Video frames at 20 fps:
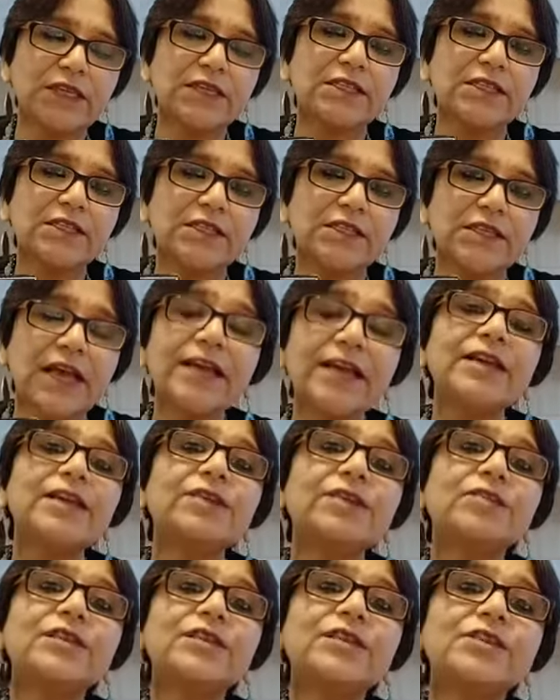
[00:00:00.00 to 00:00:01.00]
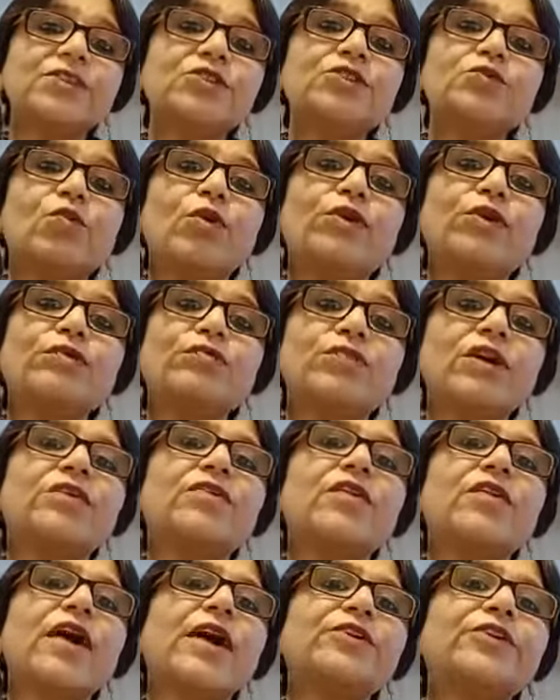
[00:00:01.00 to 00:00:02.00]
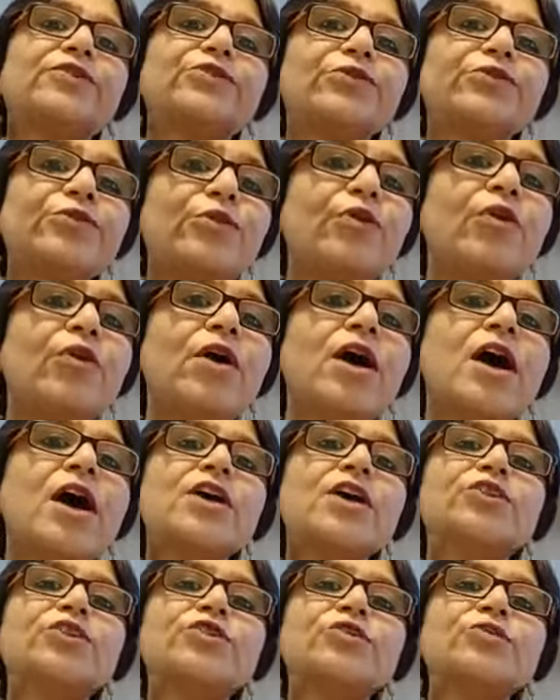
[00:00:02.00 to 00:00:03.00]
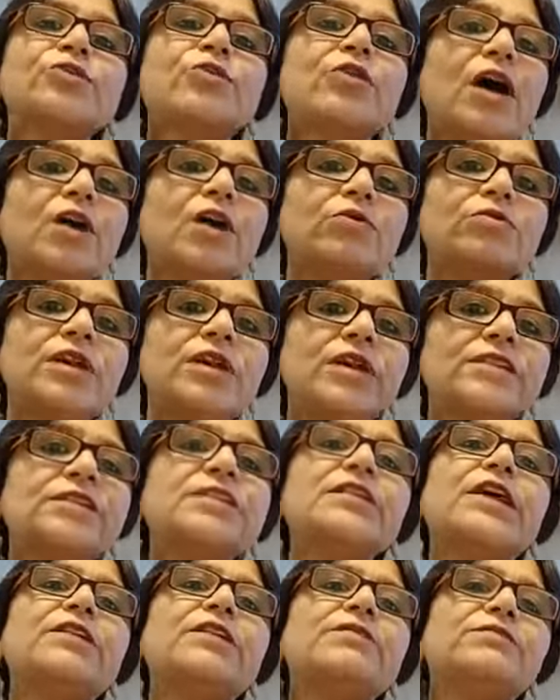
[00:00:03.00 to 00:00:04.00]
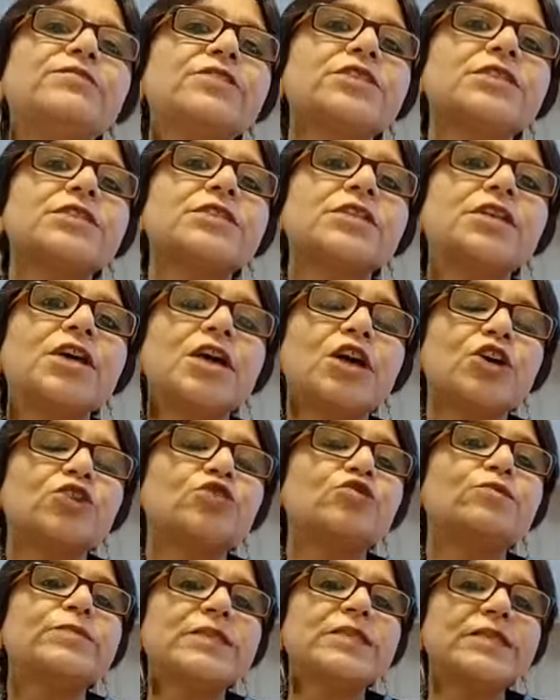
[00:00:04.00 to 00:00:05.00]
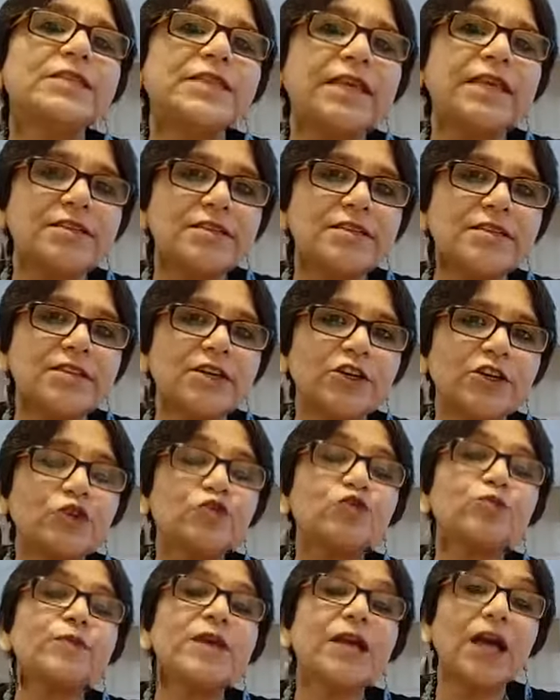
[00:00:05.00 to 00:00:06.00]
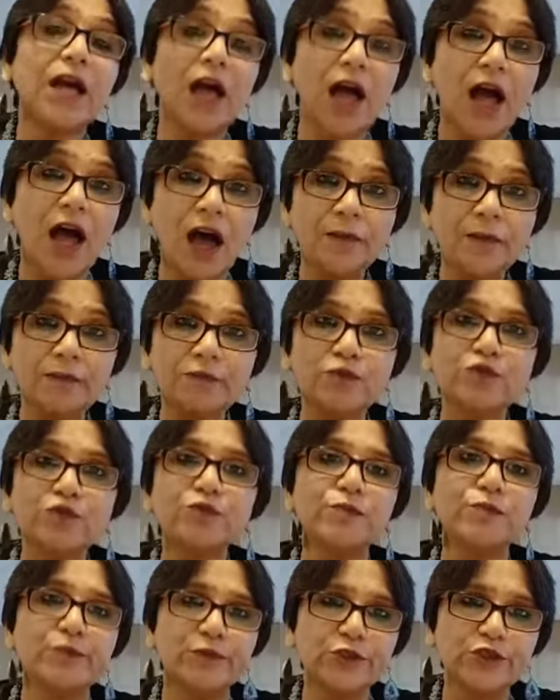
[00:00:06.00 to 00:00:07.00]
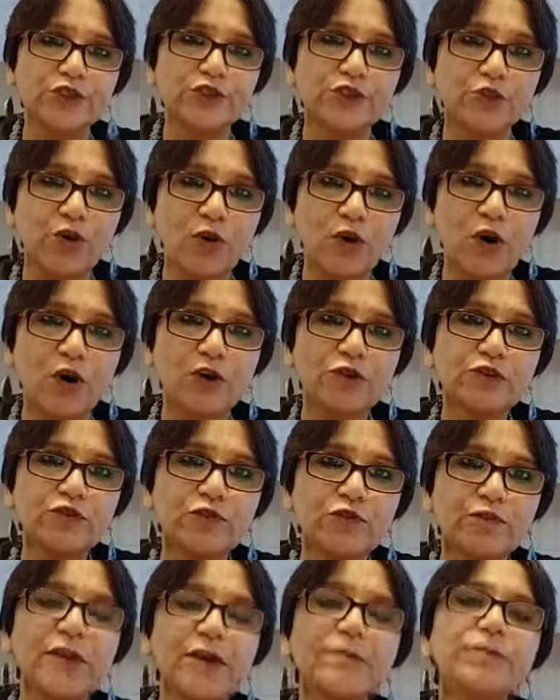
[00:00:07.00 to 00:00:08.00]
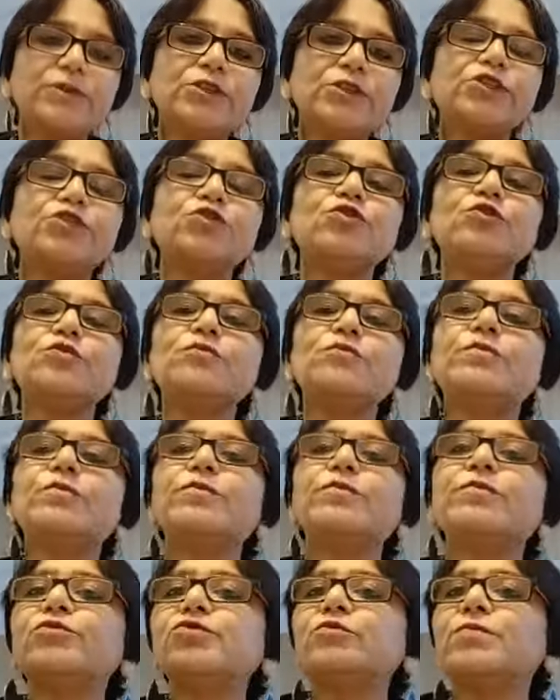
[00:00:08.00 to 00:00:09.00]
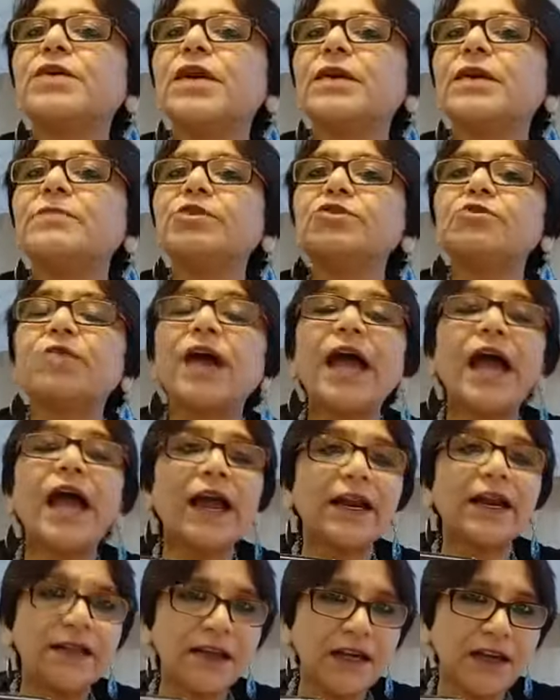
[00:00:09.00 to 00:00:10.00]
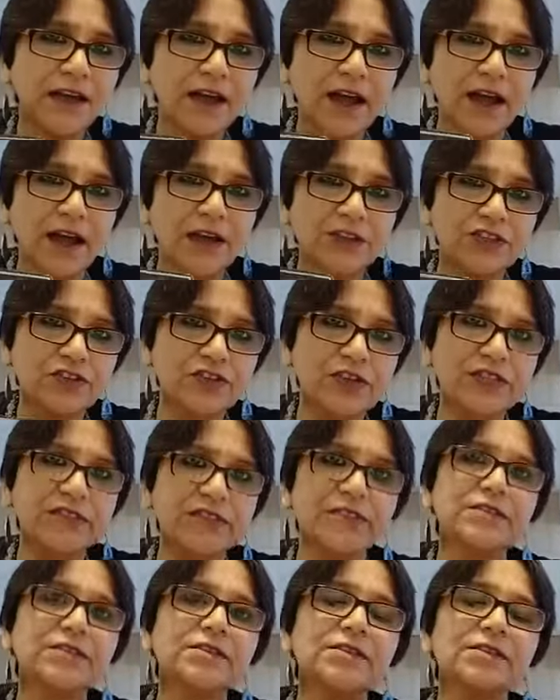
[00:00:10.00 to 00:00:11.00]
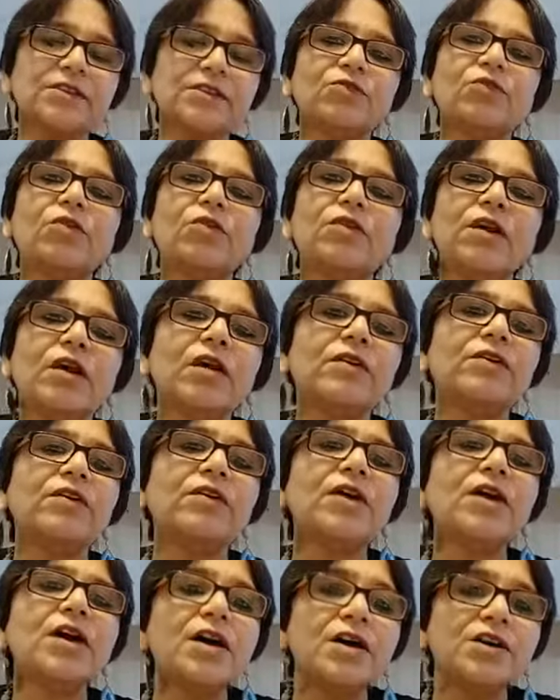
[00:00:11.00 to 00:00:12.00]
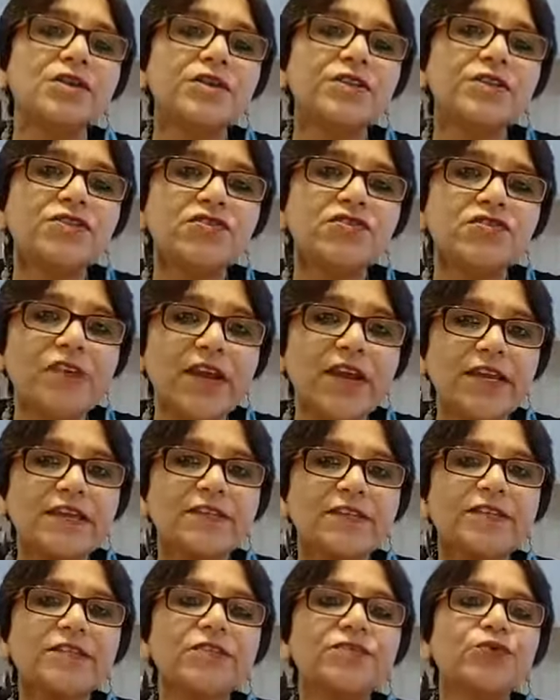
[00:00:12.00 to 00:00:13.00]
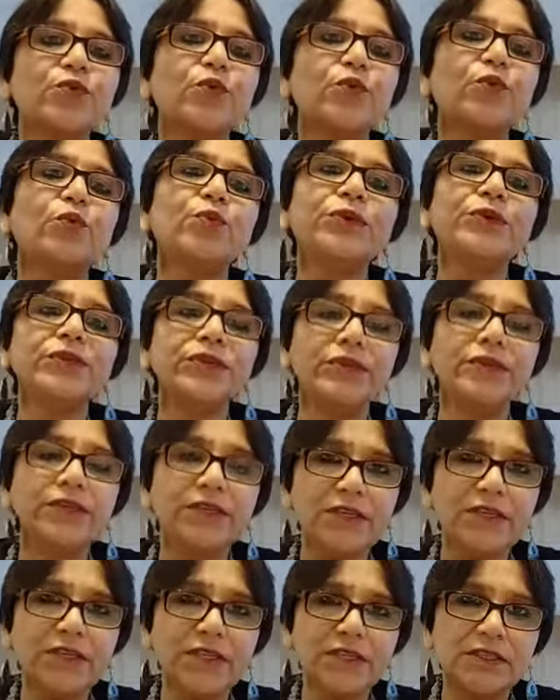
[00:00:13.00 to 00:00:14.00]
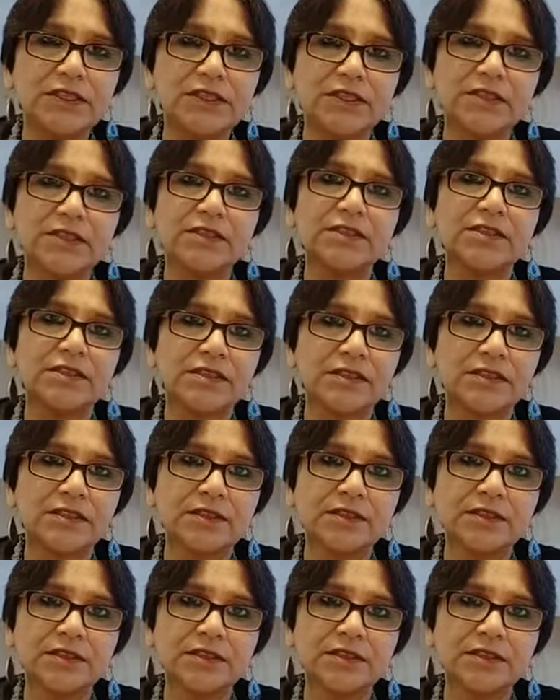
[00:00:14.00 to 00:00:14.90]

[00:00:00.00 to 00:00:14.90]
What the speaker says: It's exactly, this is what we are trying to do, to ground ourselves, to be centered, to be calm, to be mature, to be able to handle our stresses and all our strains with ease.